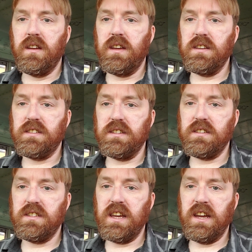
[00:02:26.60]
is the
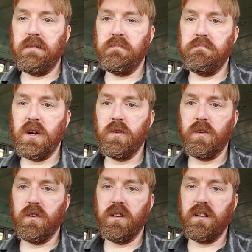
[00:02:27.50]
same
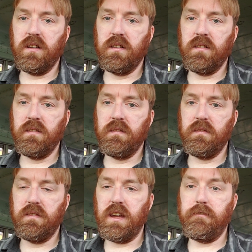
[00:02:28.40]
motor
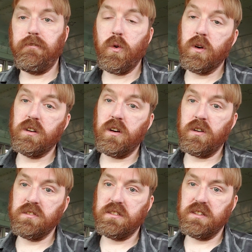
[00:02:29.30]
that Ford
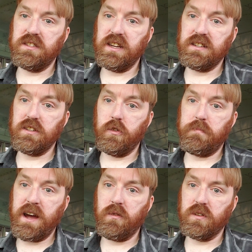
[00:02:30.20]
calls the 6.0
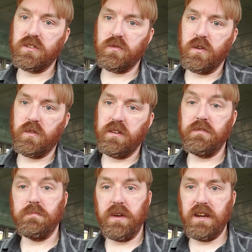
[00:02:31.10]
Power Stroke. It
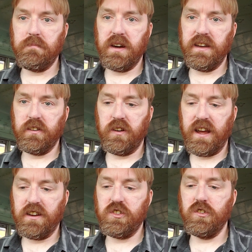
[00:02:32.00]
was made by
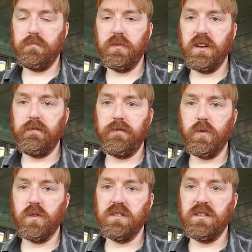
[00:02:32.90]
International, put in
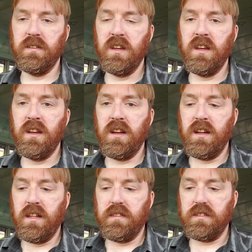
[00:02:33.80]
Fords.
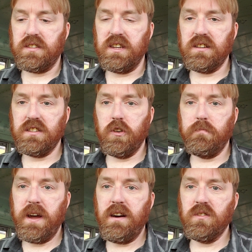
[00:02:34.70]
The
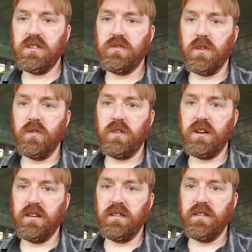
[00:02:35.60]
6.0 Power Stroke
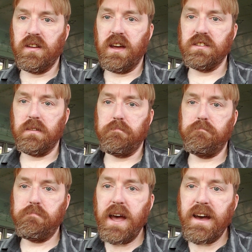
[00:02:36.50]
has a
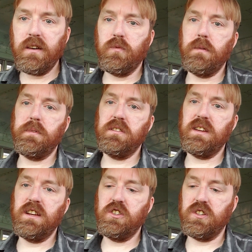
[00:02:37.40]
bad
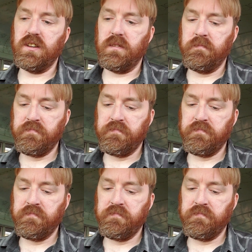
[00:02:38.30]
reputation